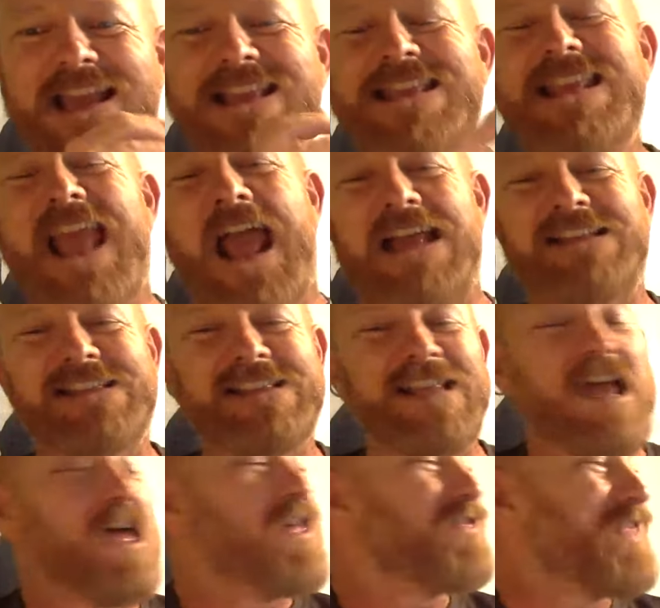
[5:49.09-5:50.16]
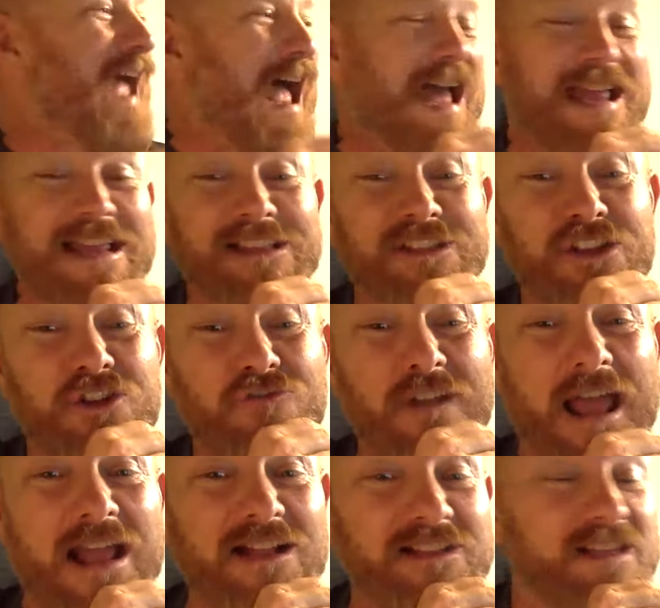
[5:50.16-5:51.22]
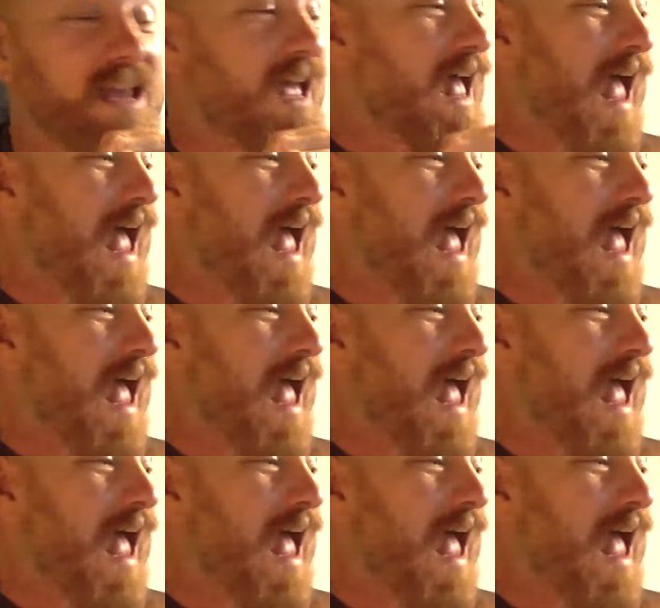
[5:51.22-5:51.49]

Yes, that is correct.